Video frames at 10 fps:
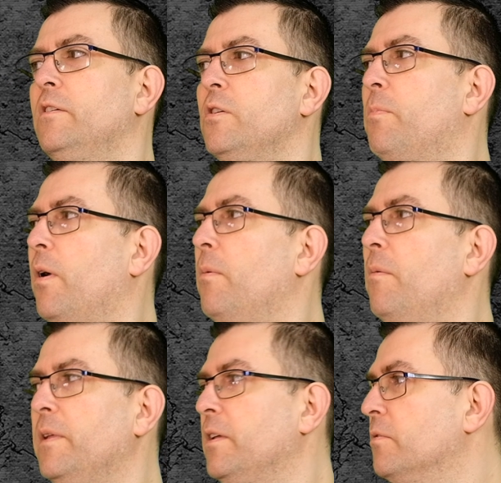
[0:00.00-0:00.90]
you
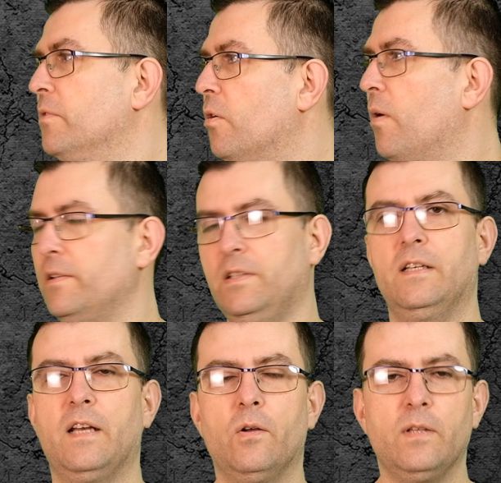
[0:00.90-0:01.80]
probably you know
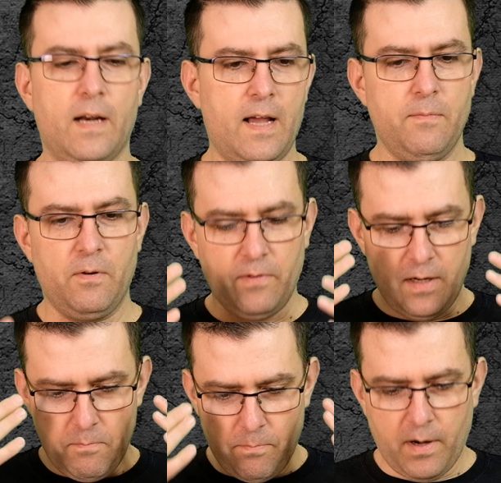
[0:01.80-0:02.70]
until now that I'm a
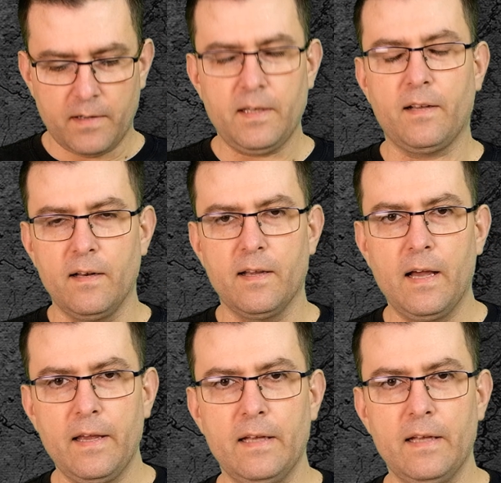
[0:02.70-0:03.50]
very practical guy